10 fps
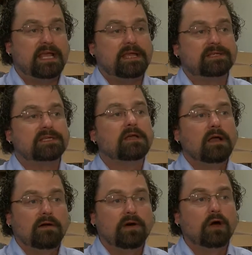age
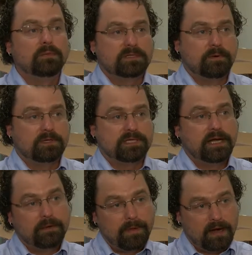of a homeless person
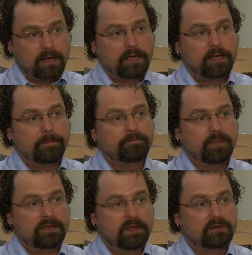in America
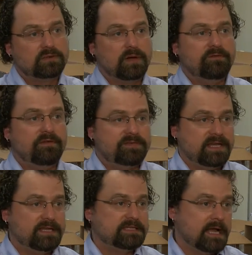in the year
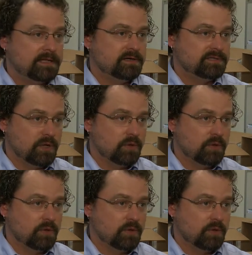2015 is nine years